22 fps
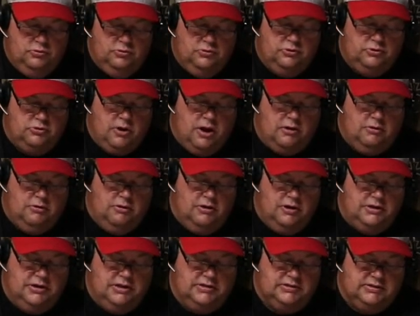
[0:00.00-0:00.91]
throttle on
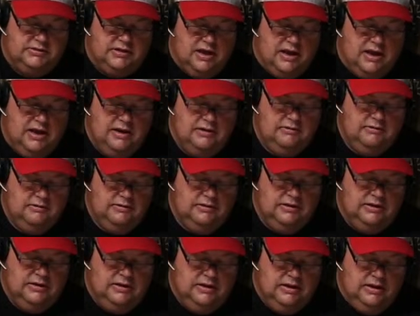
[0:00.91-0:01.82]
this side,
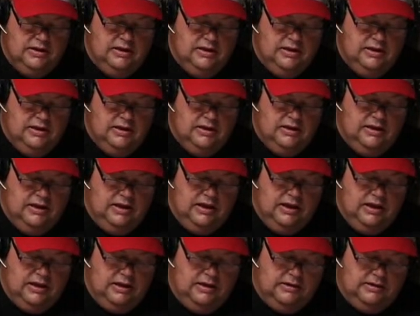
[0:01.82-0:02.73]

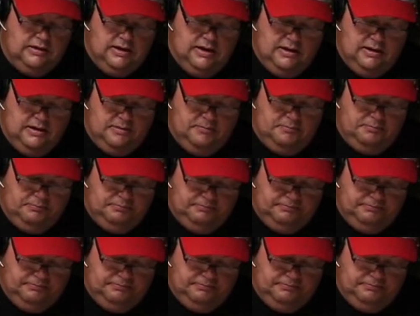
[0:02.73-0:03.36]
and the